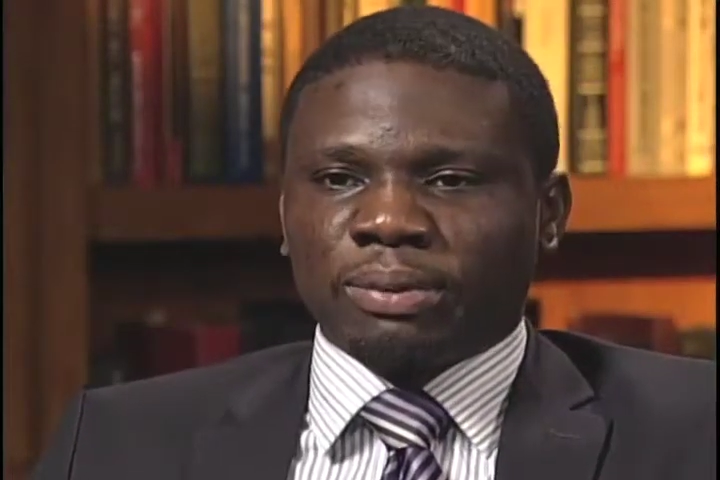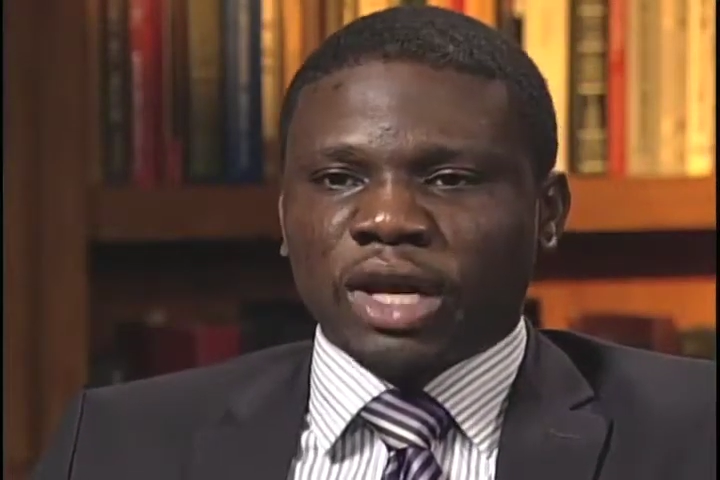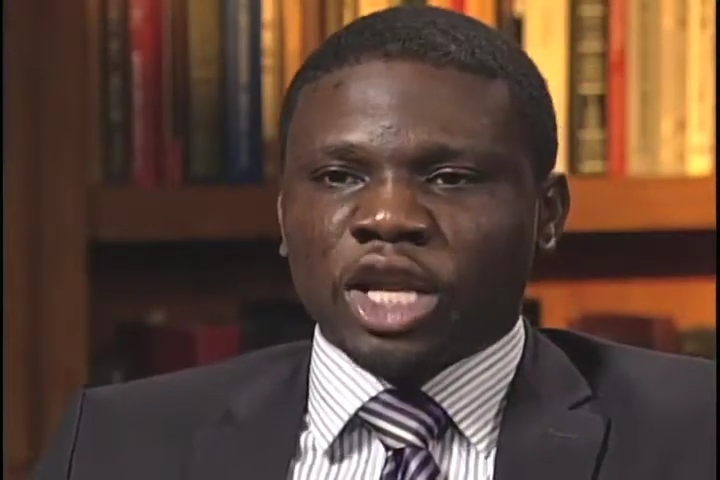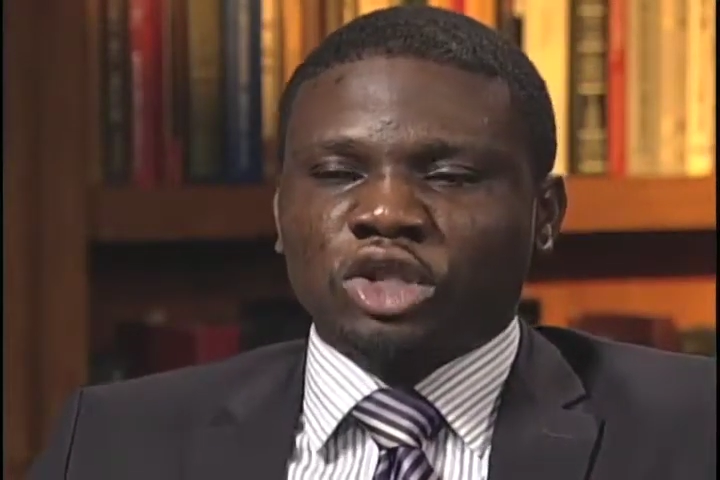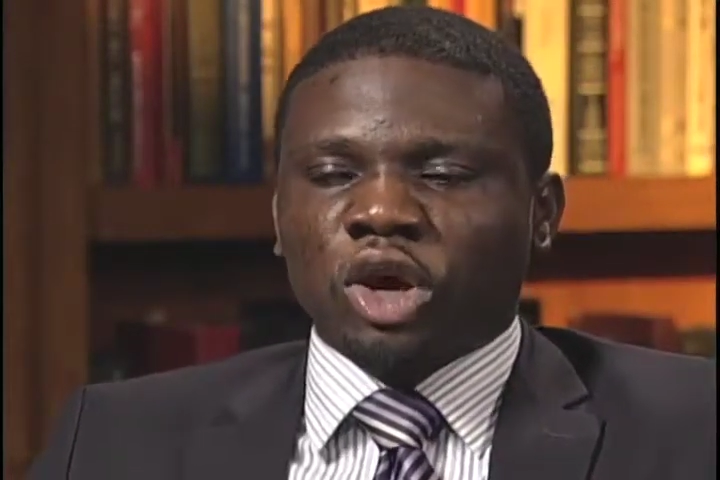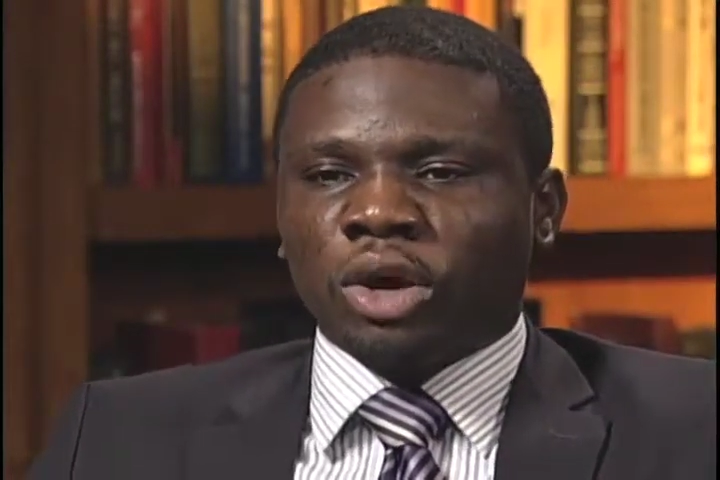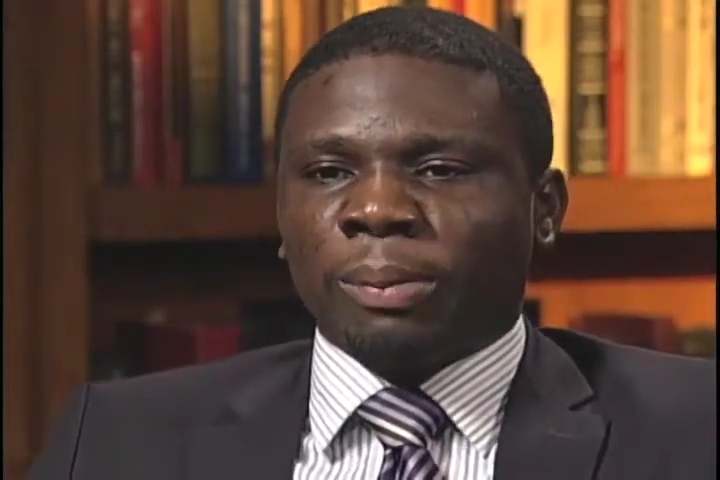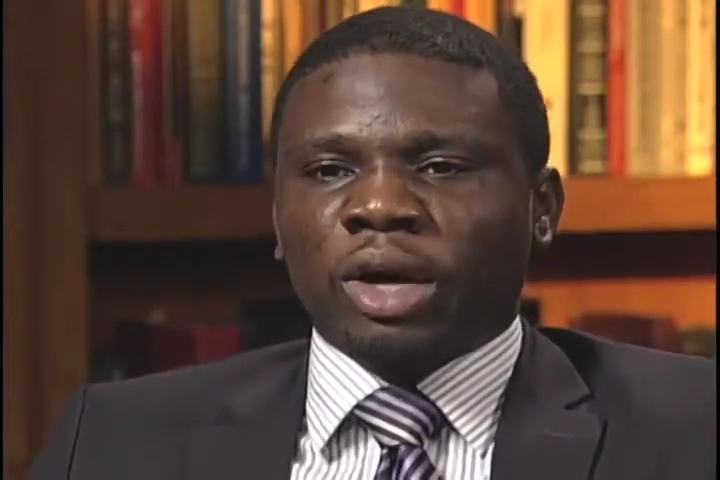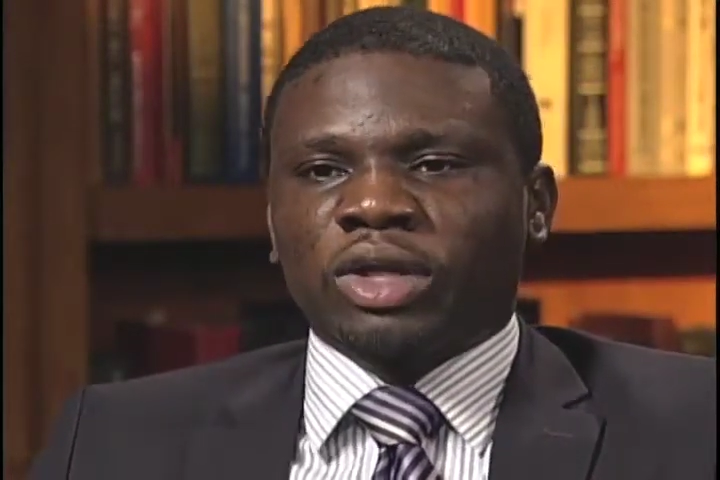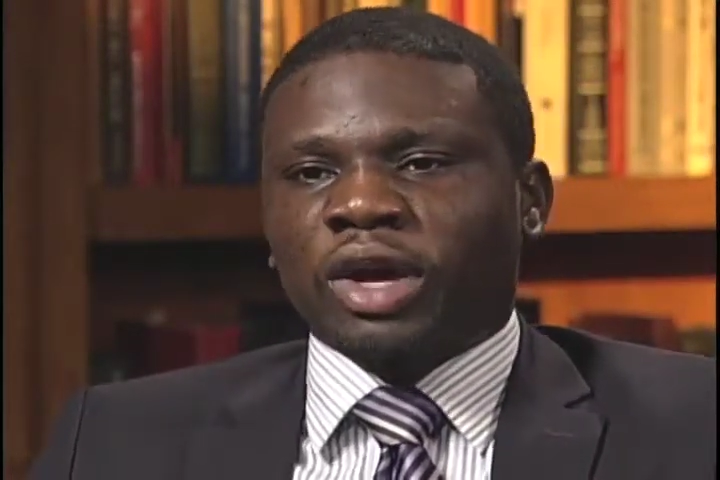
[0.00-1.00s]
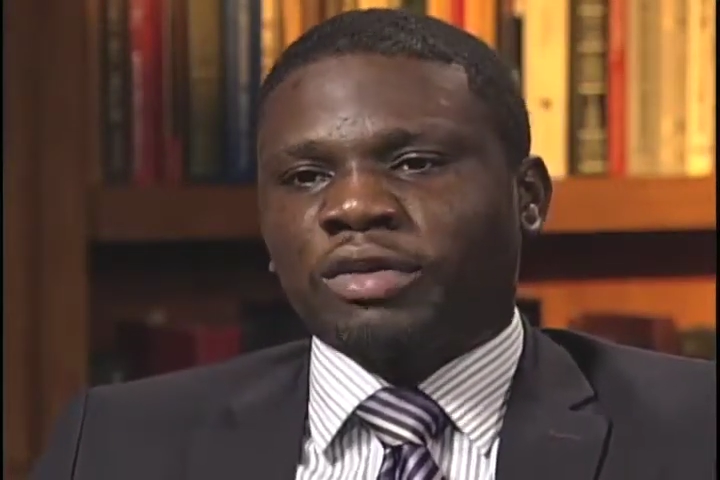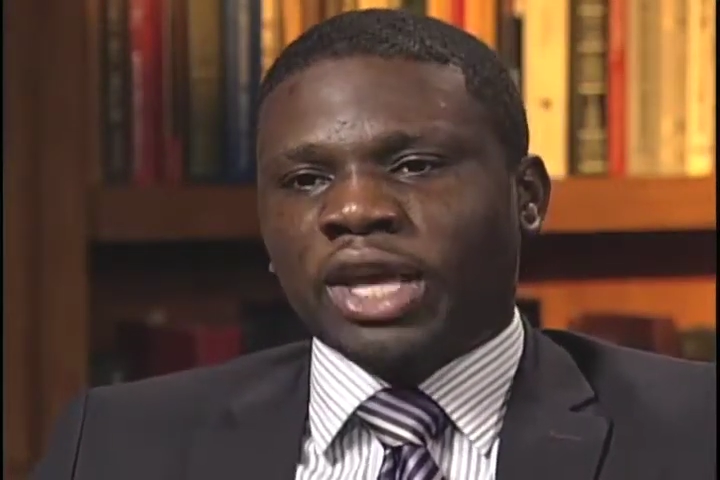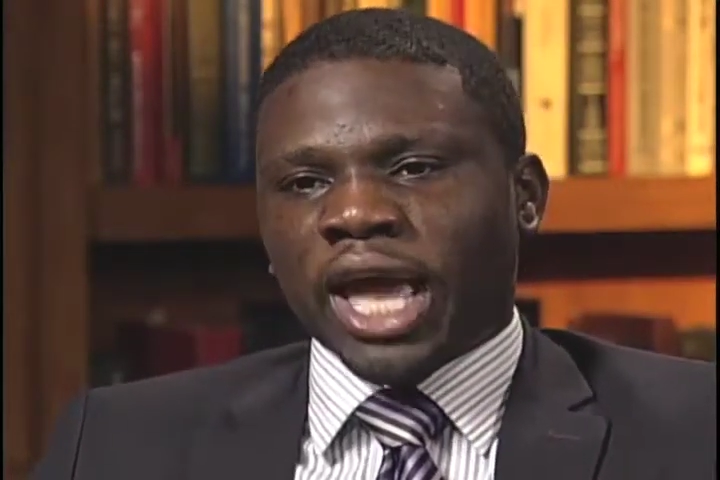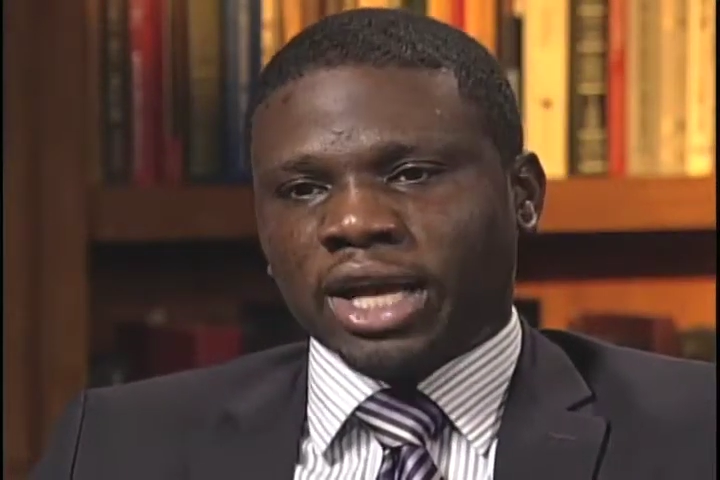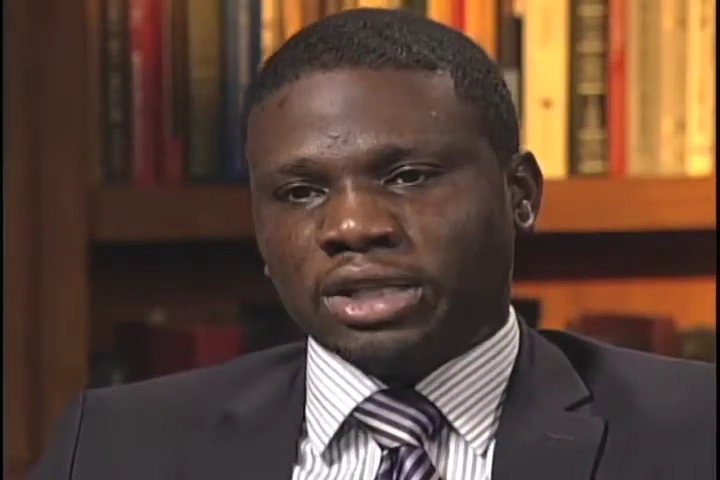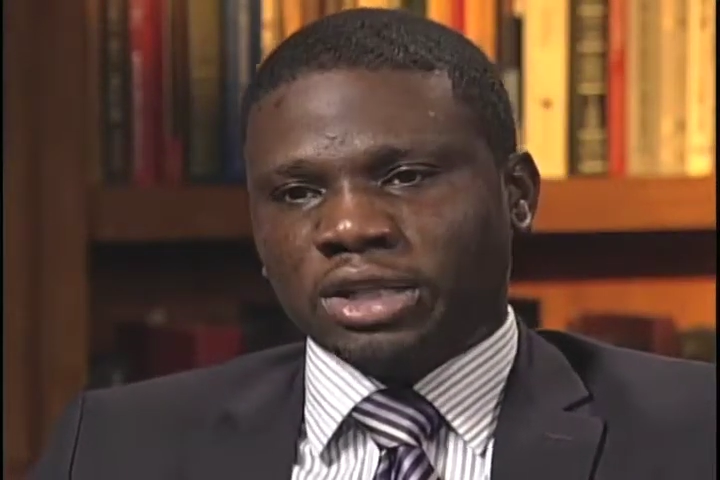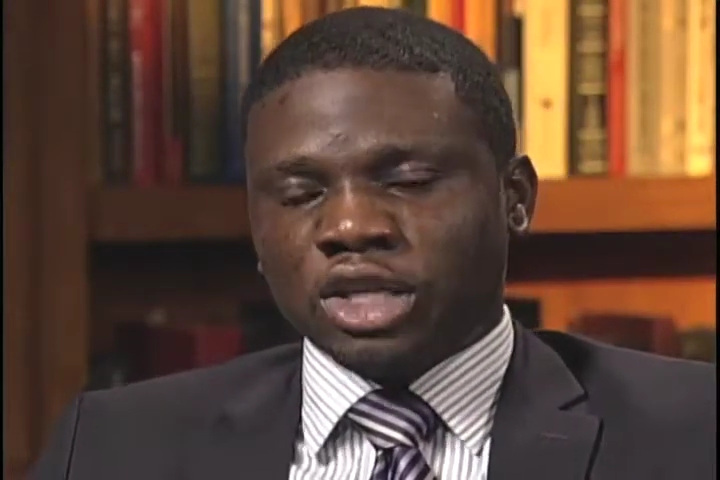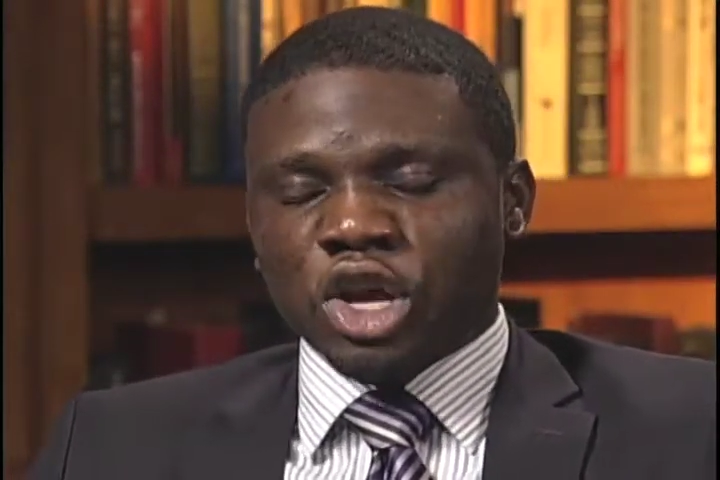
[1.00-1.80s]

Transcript: And it's all about that reaction.